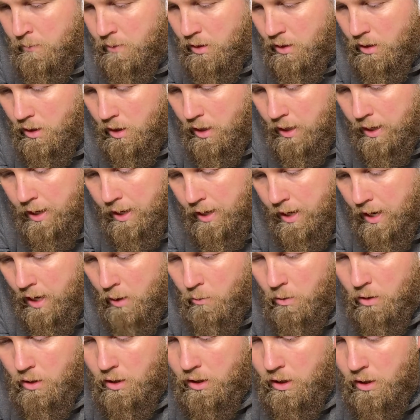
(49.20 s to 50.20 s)
And I
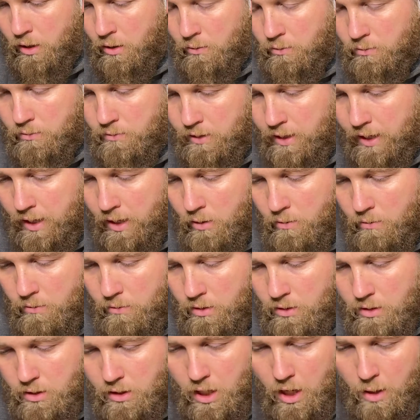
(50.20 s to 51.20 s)
wanna know. Now,
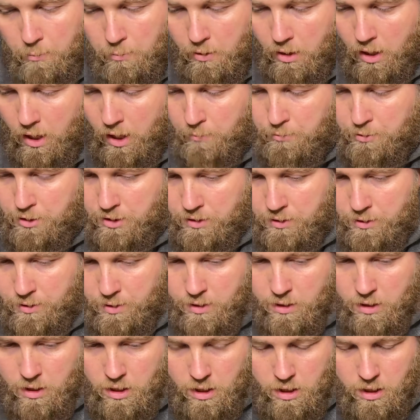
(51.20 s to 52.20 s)
there's a couple options
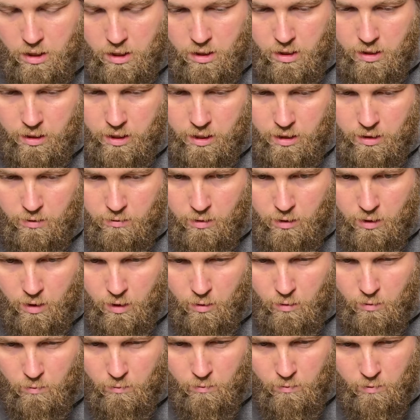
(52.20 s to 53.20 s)
that you could
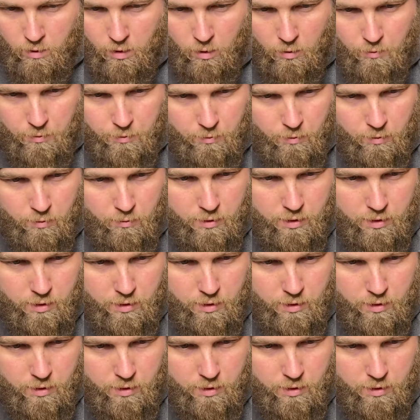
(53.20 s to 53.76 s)
go through.